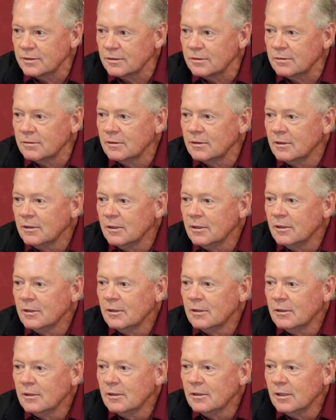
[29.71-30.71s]

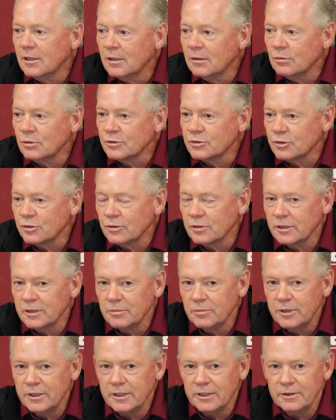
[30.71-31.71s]
And we'll
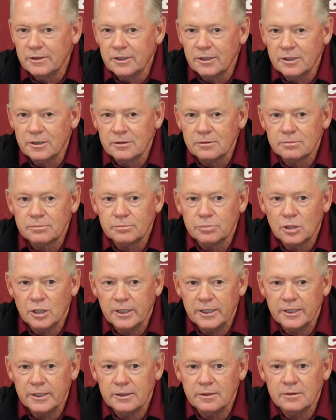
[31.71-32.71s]
certainly be in there
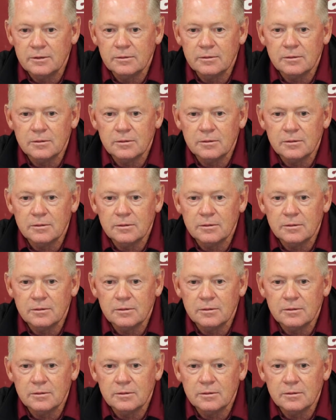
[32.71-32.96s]
playing.